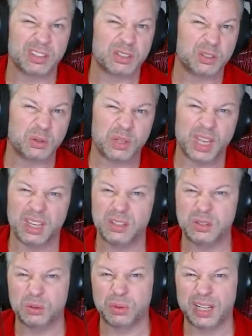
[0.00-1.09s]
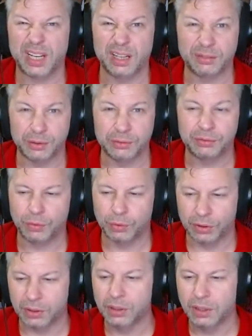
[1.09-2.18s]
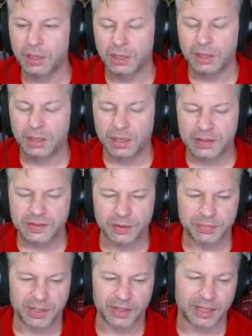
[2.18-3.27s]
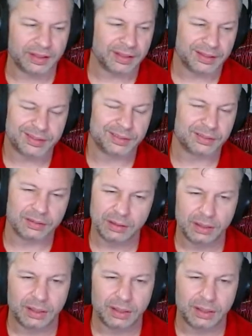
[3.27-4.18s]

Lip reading: in a suitcase or what have you for something like this. And